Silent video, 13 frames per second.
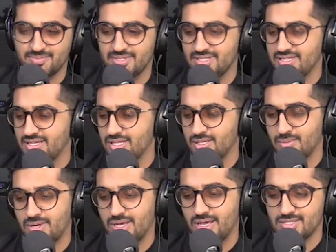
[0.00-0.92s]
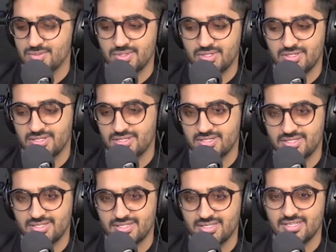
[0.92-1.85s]
me. Otherwise, we'll
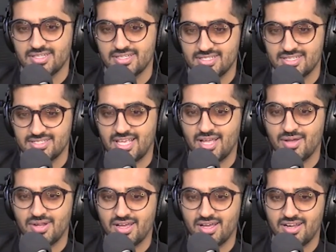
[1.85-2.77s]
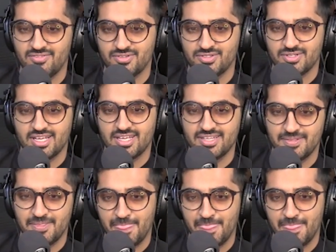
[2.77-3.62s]
uh, say sayonara for today.